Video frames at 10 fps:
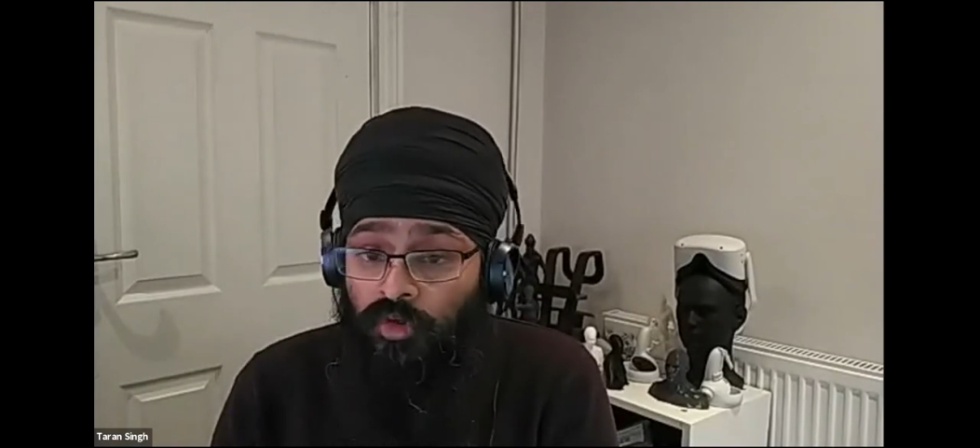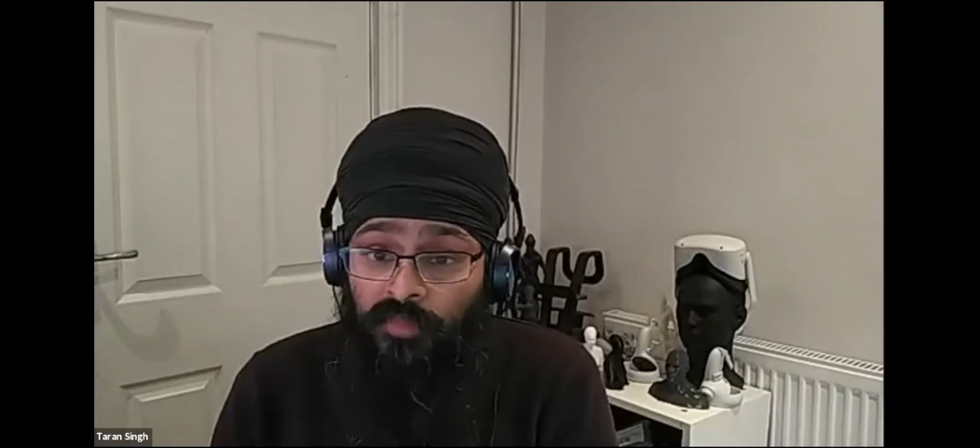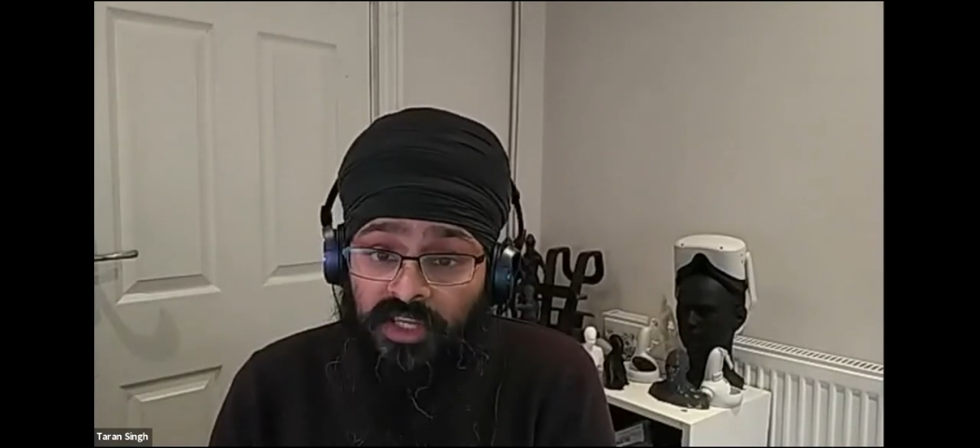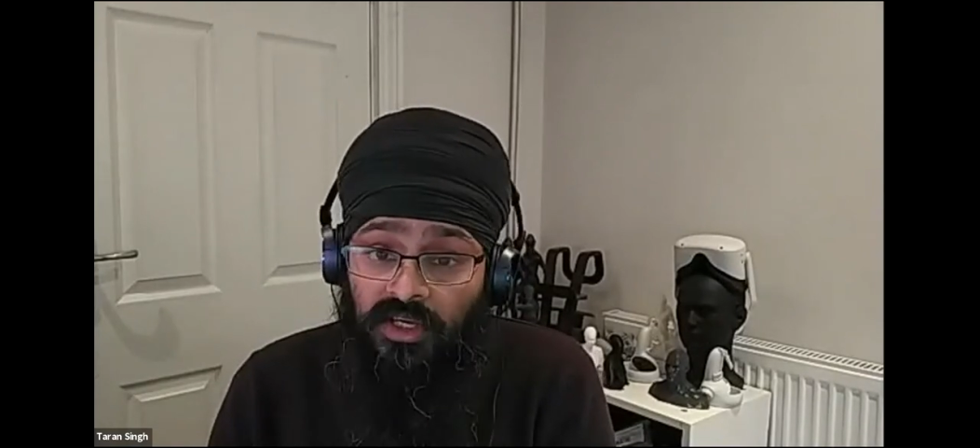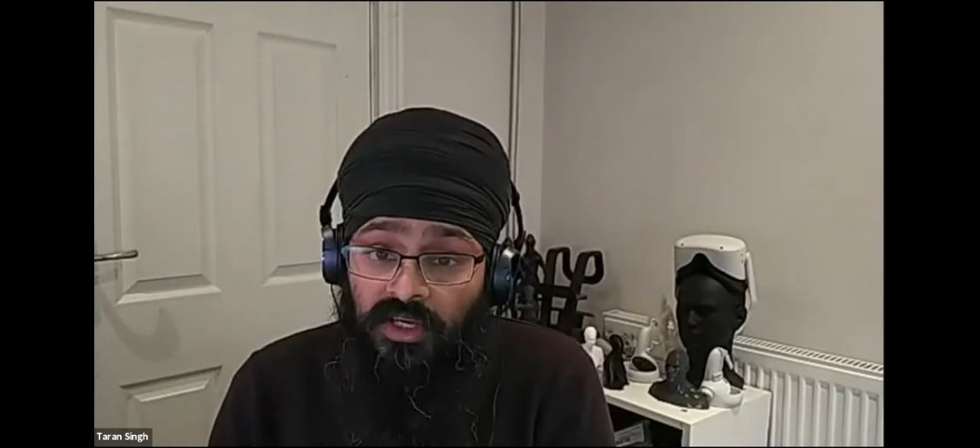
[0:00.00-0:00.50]

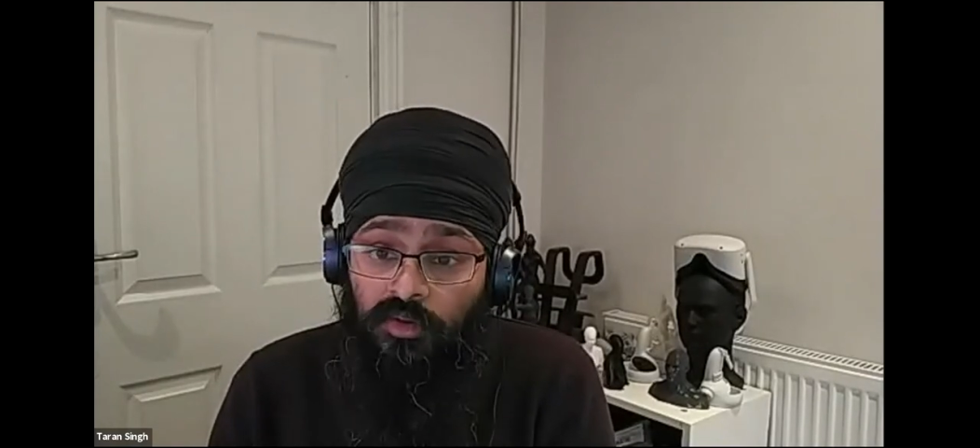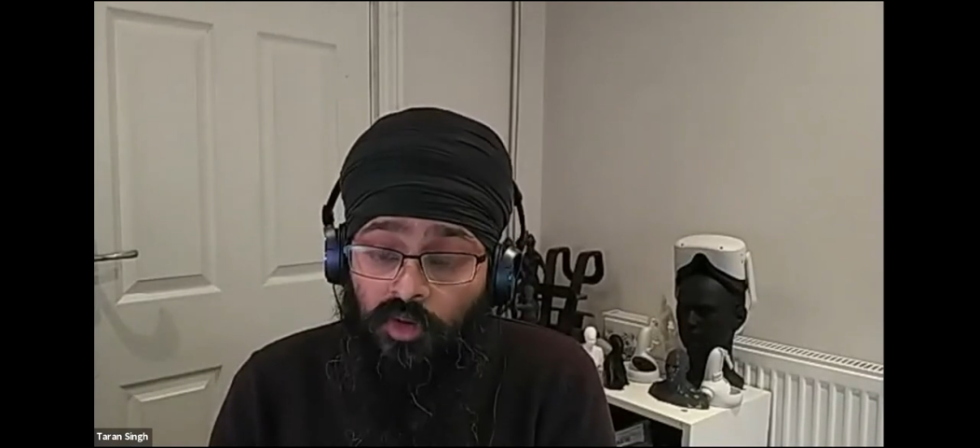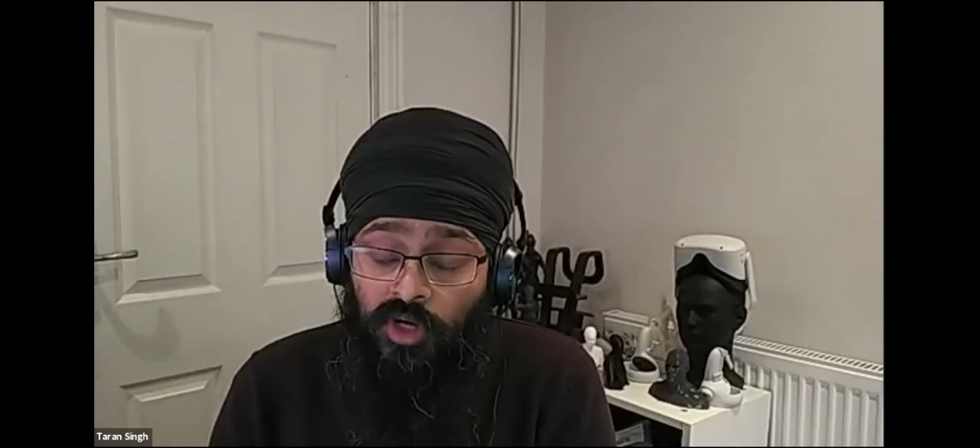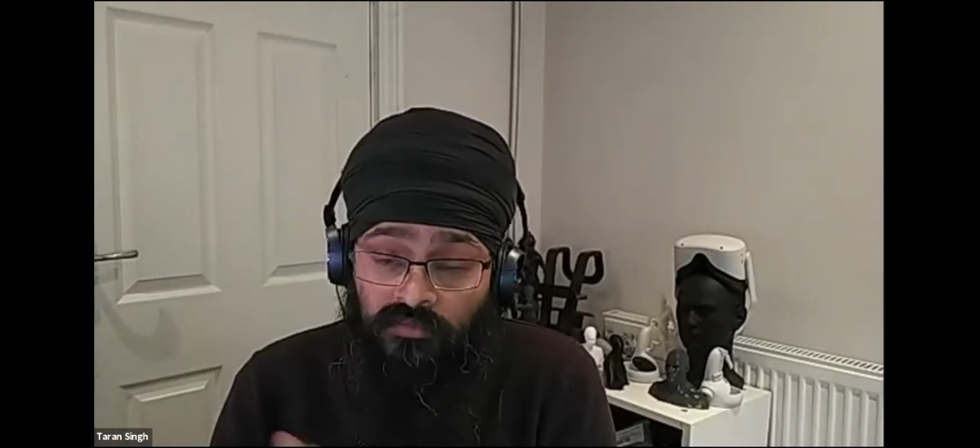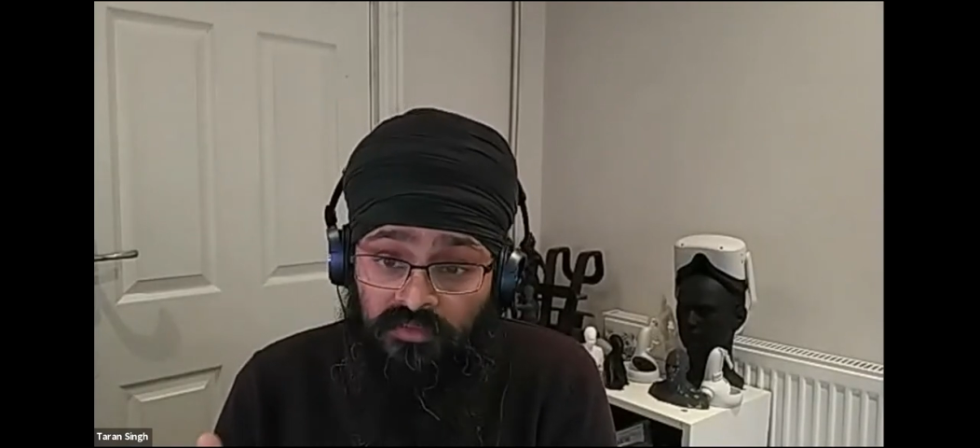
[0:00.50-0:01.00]
maker or
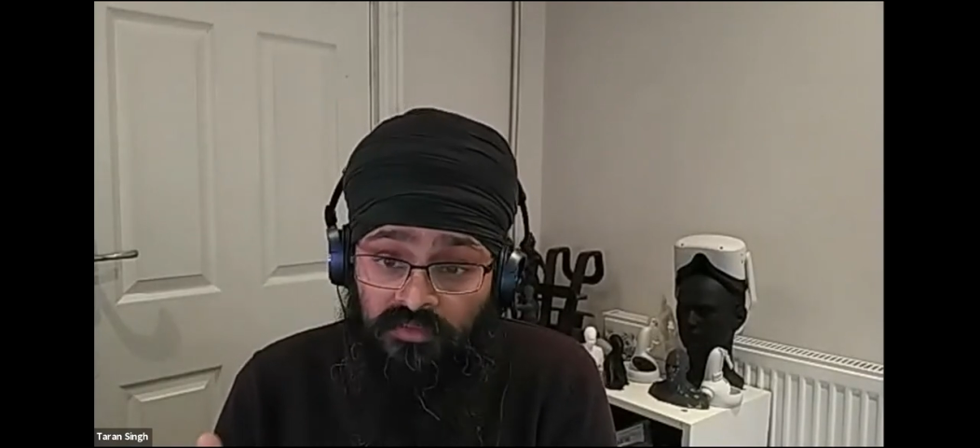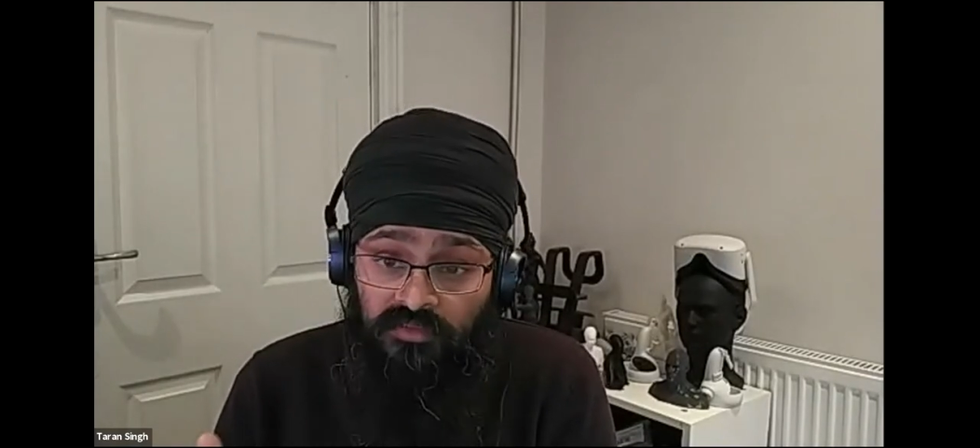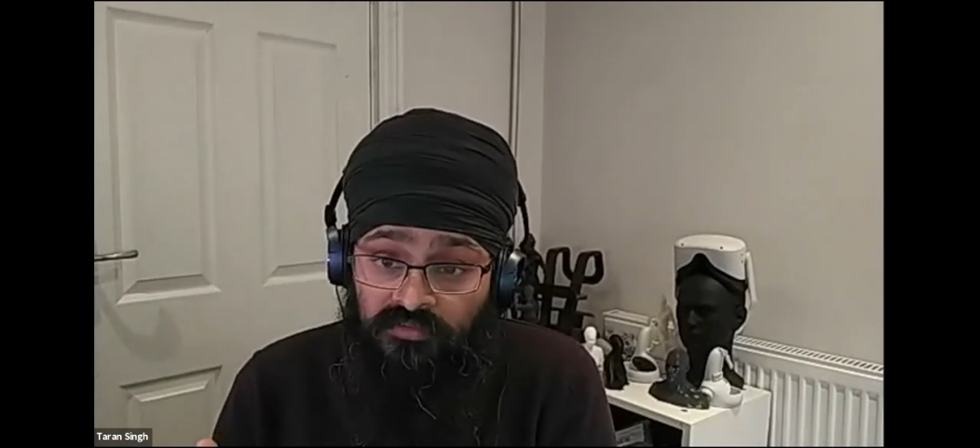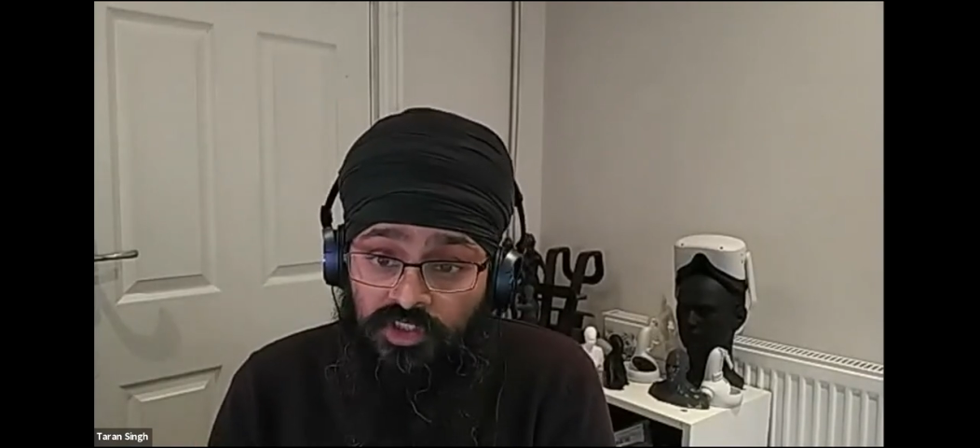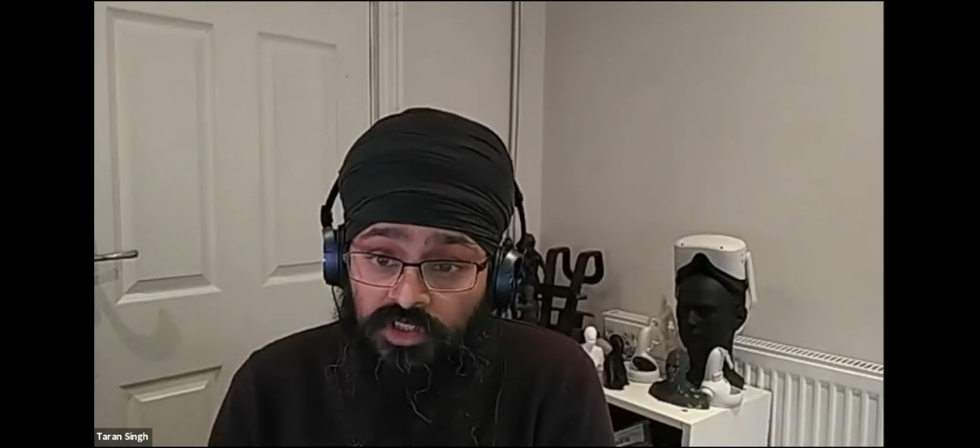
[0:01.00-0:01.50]
have an
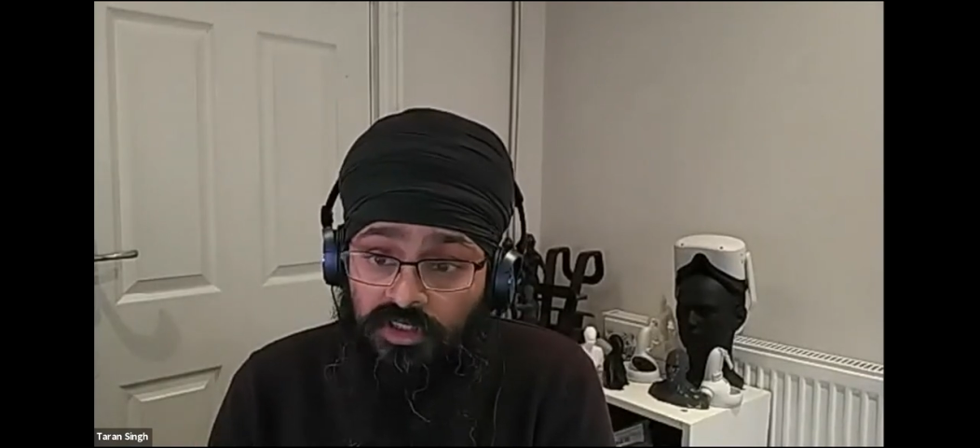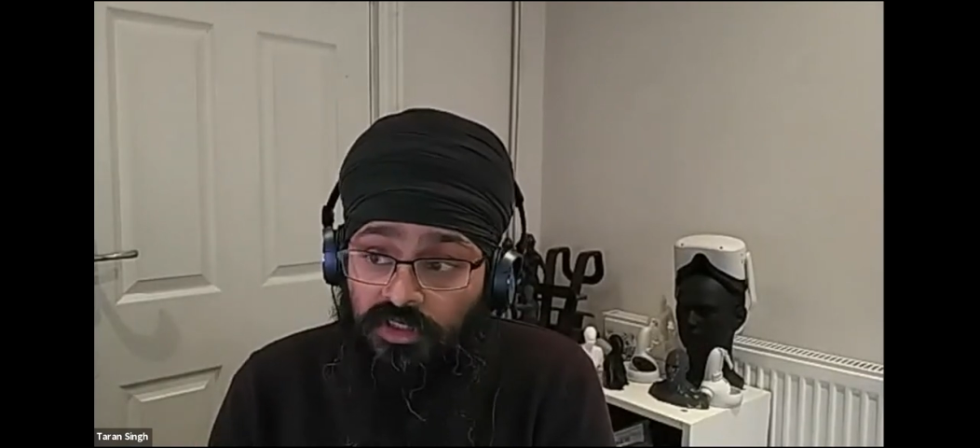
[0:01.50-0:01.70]
invention,